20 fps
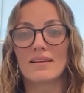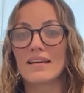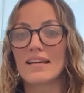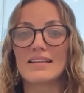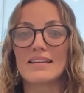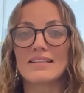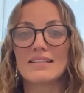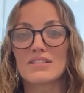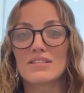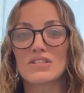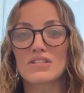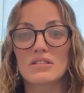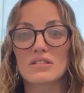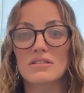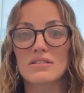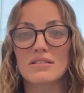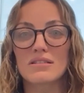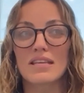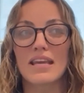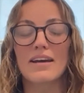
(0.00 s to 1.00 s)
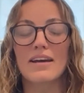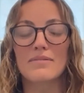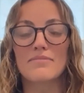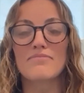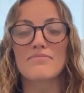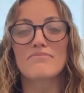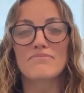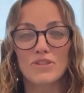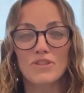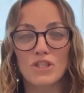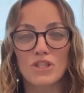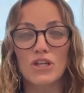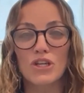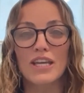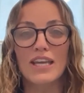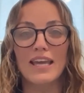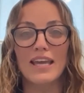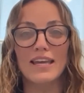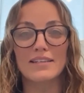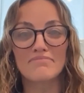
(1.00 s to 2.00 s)
And it's just,
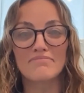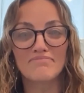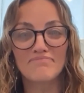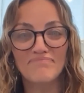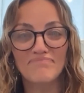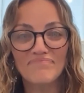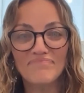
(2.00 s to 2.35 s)
tuning in.